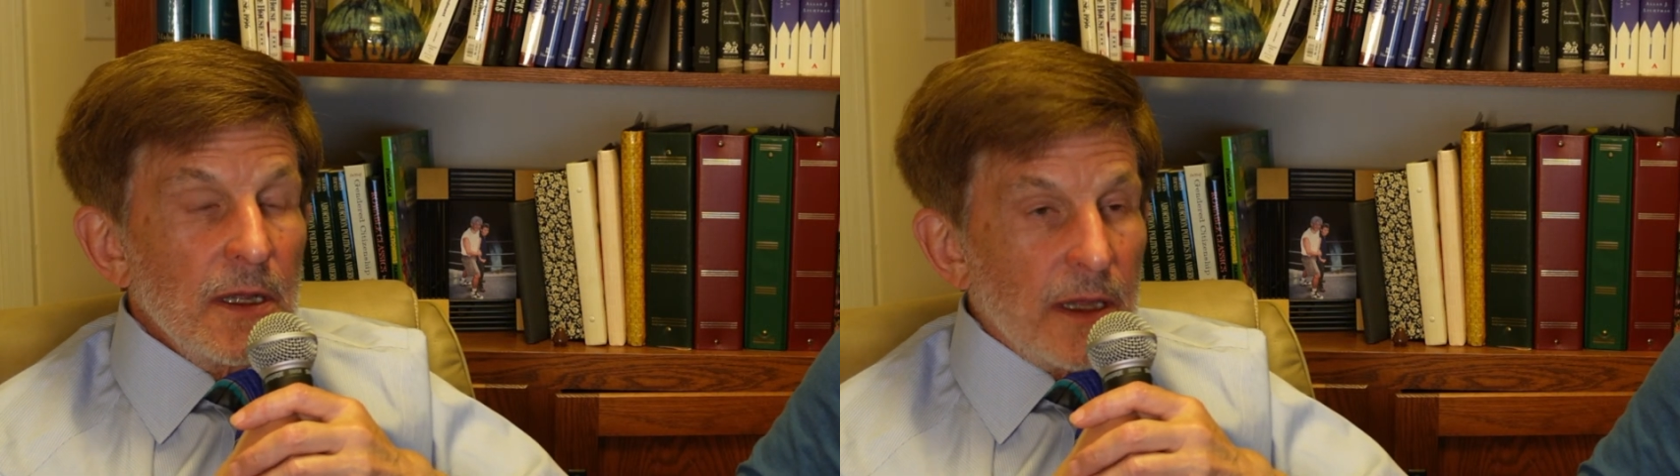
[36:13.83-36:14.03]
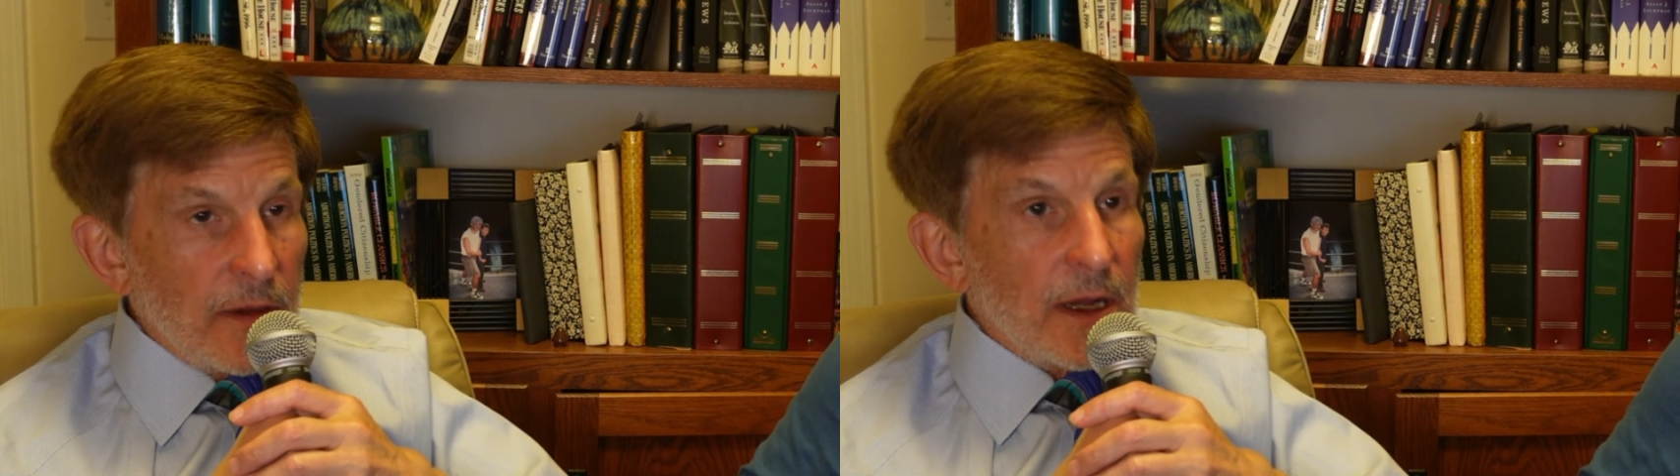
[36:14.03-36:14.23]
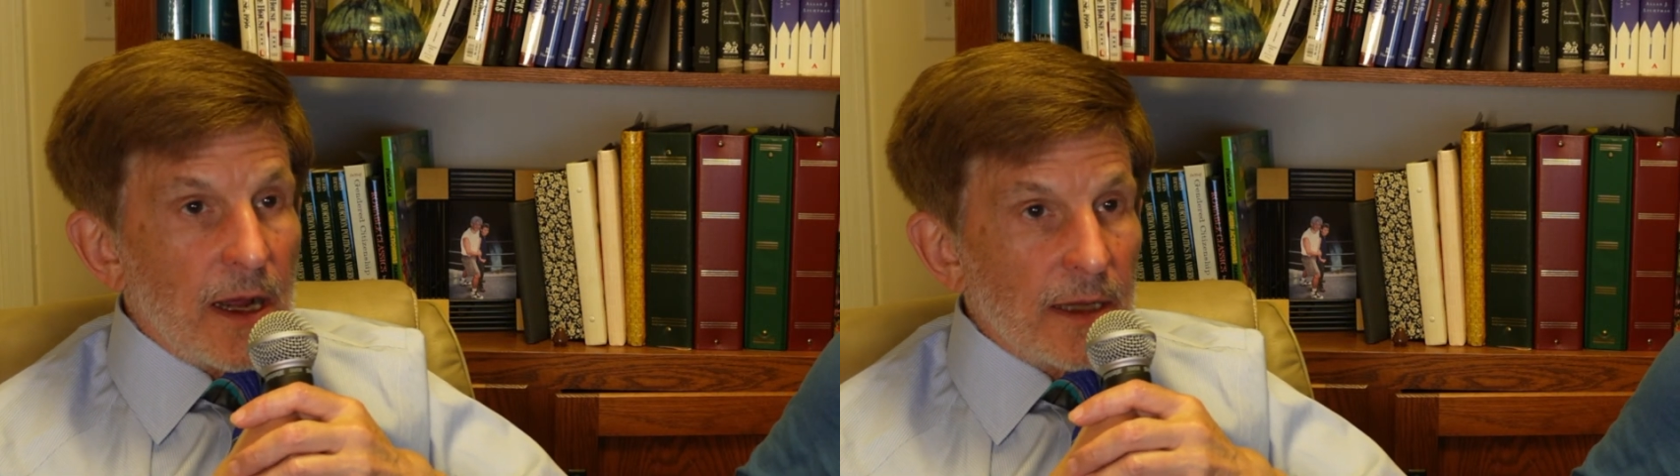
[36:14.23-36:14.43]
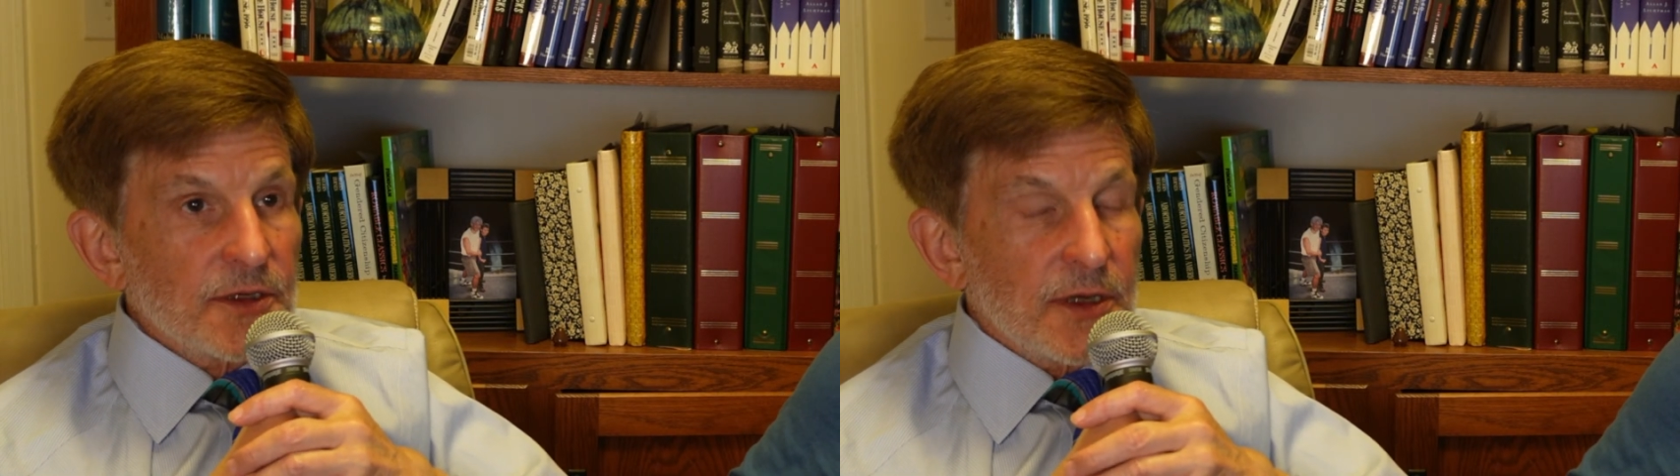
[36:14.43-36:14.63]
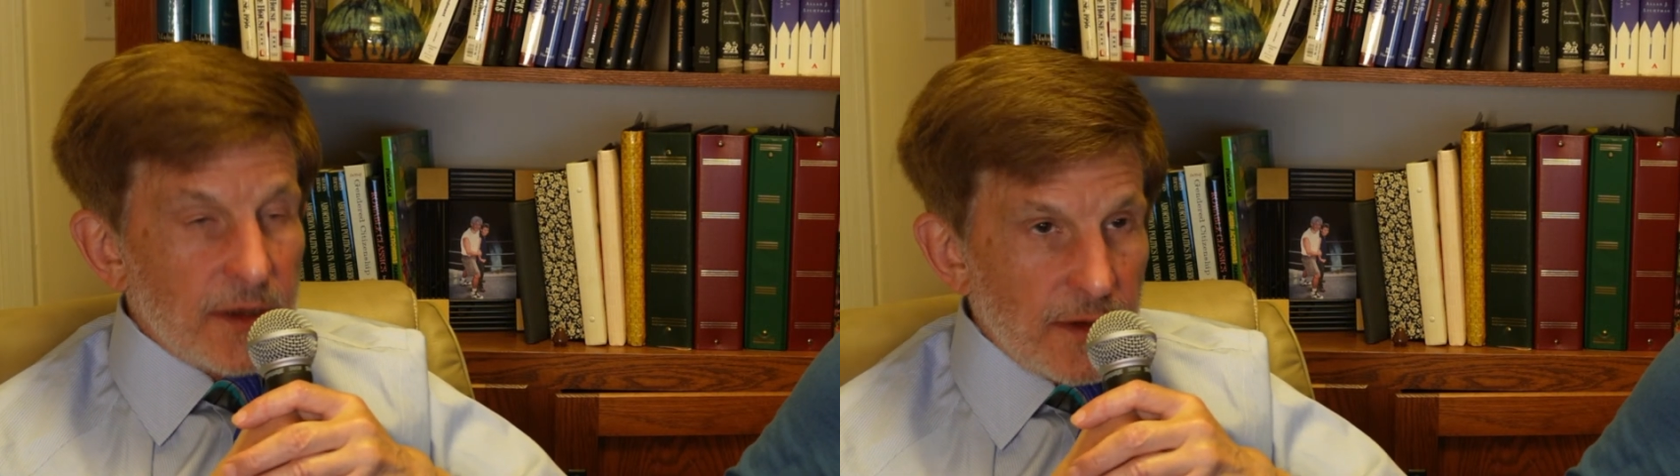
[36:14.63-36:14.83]
in the
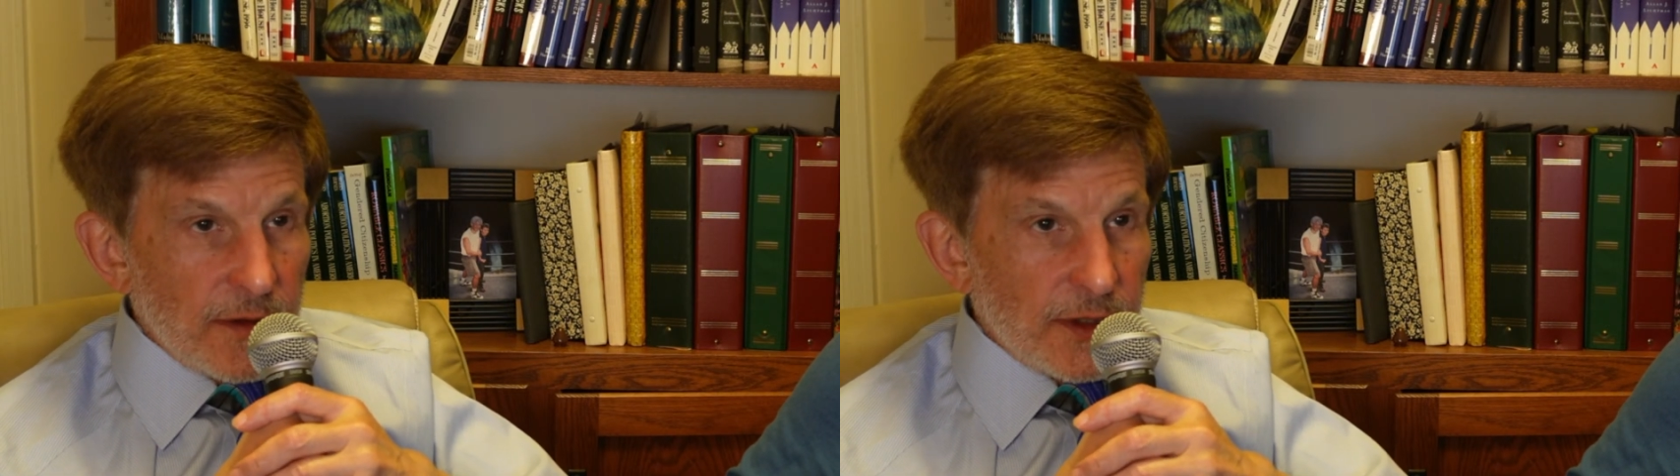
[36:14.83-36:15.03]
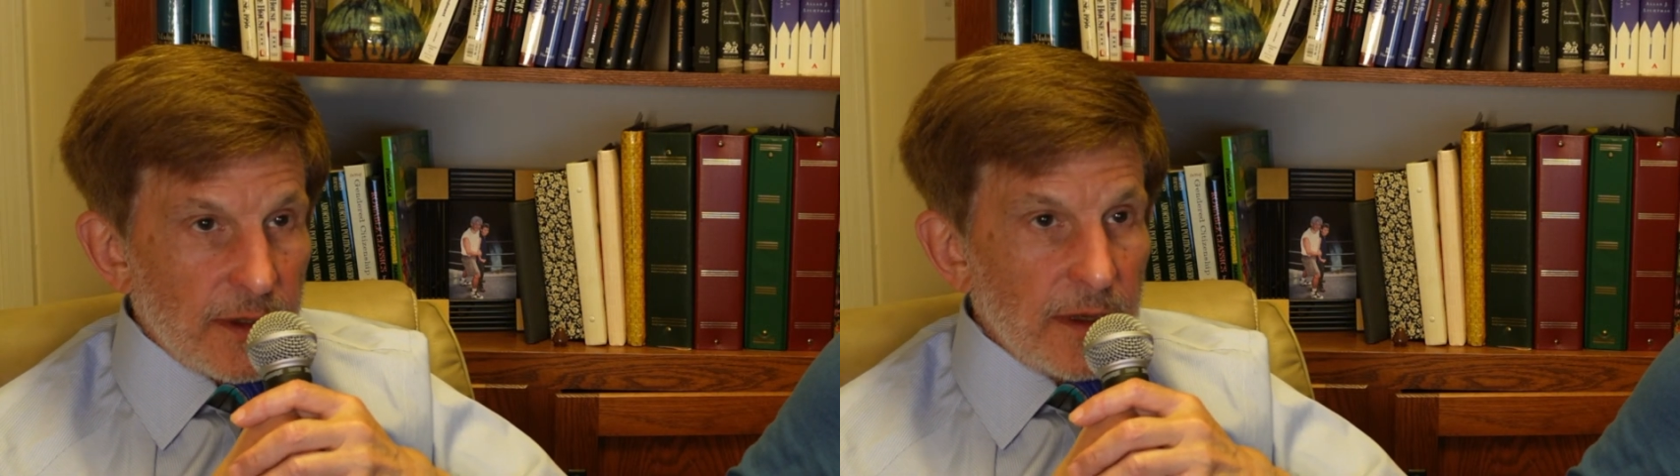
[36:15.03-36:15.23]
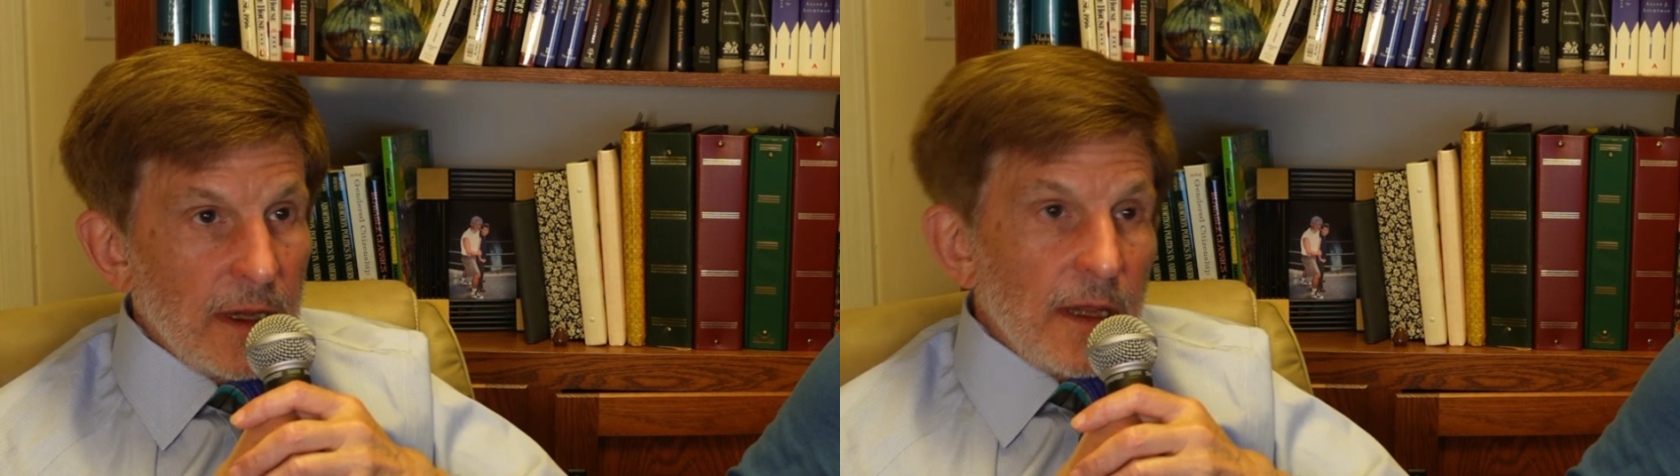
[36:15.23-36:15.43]
Constitution.